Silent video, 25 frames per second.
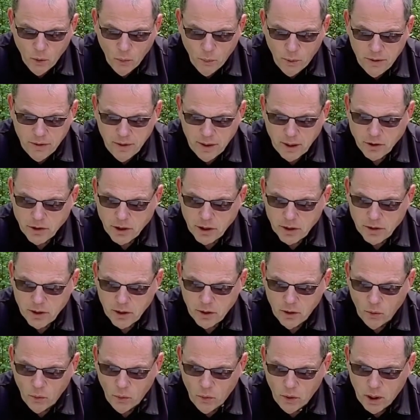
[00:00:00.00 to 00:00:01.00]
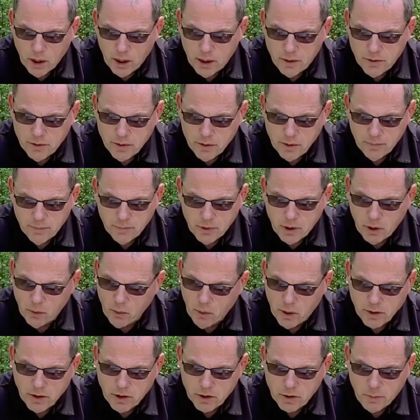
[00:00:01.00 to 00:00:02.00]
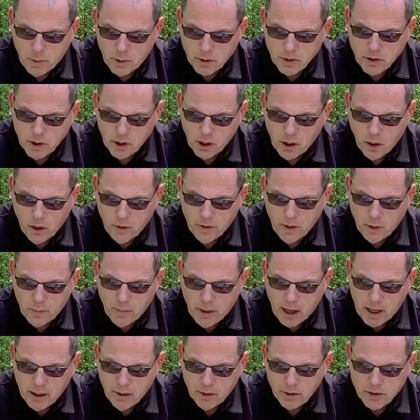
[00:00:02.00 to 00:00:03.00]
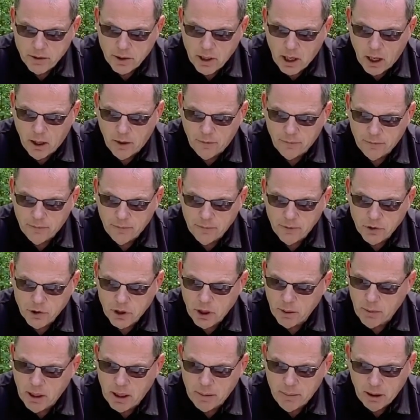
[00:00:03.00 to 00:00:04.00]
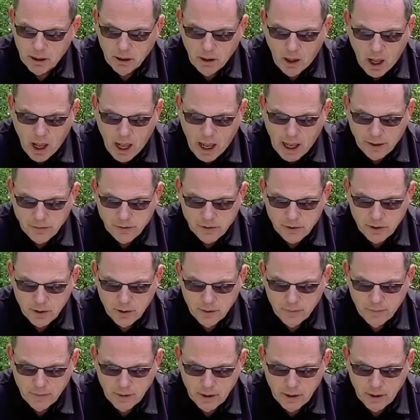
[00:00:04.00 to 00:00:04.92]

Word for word: We think she's in the woods. She wasn't supposed to go there by herself. She may be lost.